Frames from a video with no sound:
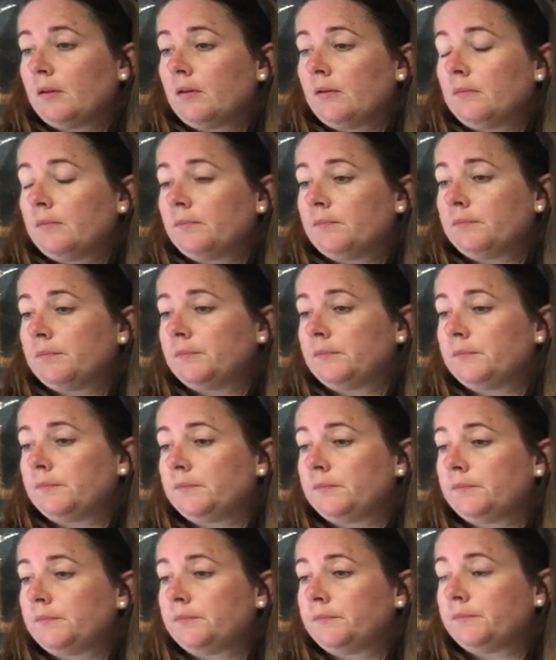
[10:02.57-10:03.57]

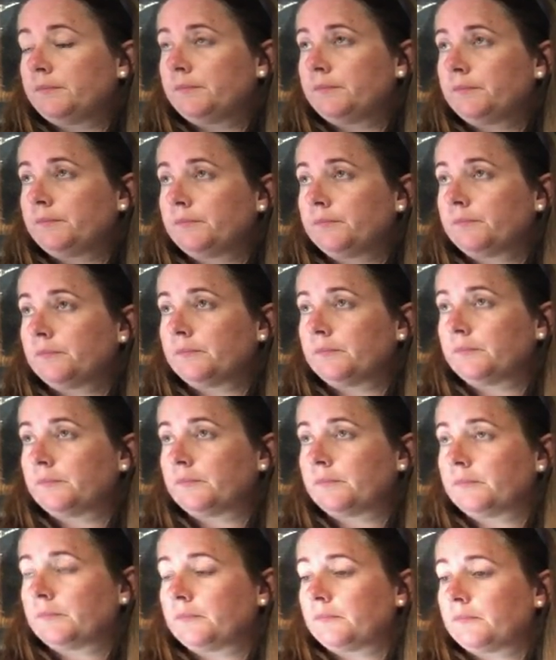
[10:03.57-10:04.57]

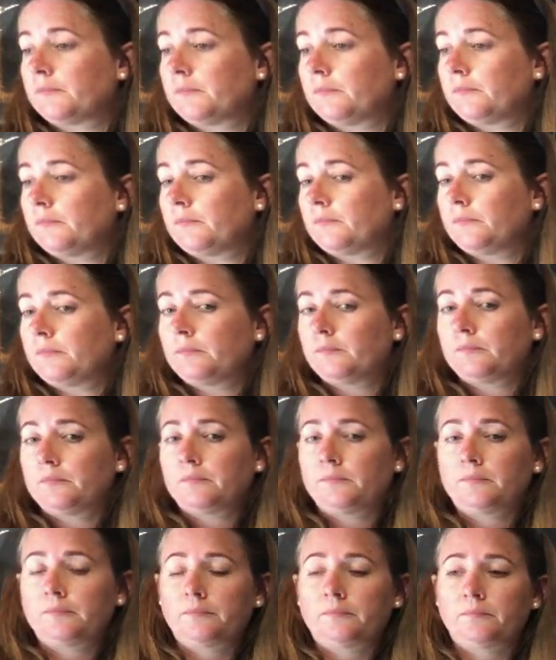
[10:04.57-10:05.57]

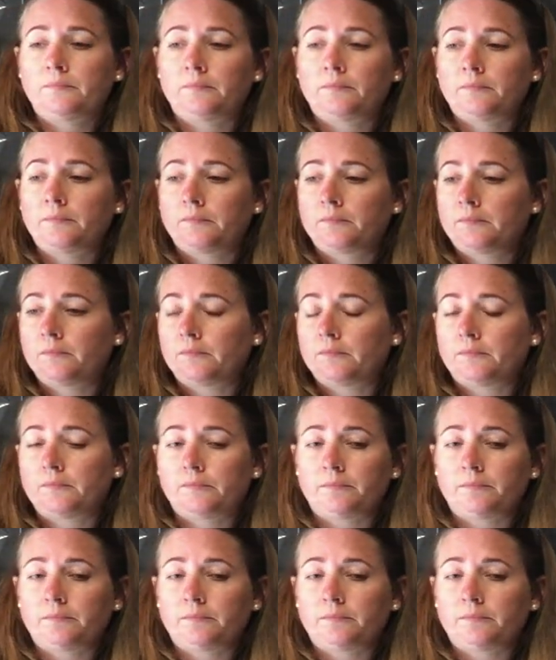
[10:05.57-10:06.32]
(silent)